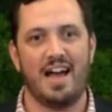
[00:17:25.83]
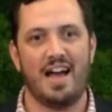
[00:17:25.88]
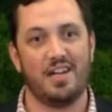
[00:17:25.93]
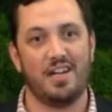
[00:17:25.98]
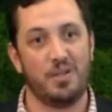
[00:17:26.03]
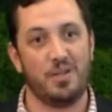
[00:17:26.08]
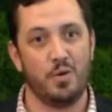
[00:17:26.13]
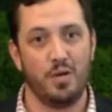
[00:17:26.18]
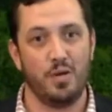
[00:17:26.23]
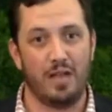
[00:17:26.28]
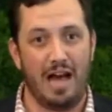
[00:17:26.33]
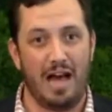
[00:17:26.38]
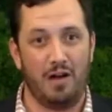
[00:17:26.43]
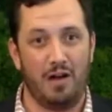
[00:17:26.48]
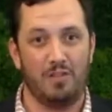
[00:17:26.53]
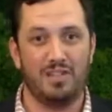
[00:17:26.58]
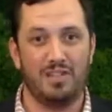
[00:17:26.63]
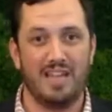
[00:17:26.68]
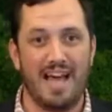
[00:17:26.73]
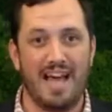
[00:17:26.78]
you allow
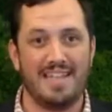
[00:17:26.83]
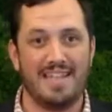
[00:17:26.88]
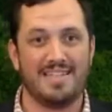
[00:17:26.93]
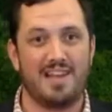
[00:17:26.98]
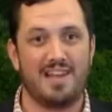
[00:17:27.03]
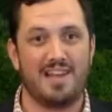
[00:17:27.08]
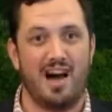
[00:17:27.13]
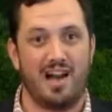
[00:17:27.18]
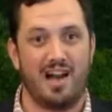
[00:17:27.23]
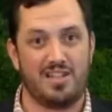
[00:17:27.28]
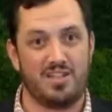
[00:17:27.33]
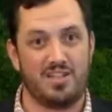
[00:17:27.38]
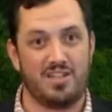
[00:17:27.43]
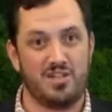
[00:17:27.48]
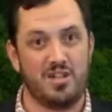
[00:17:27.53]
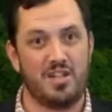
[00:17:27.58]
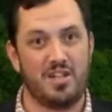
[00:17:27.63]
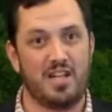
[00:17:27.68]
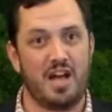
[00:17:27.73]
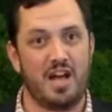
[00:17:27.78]
less
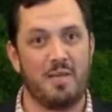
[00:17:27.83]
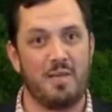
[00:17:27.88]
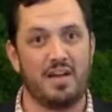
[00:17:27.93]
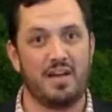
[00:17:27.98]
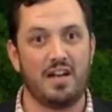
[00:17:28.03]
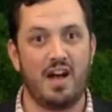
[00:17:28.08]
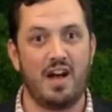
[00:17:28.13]
oxygen to come in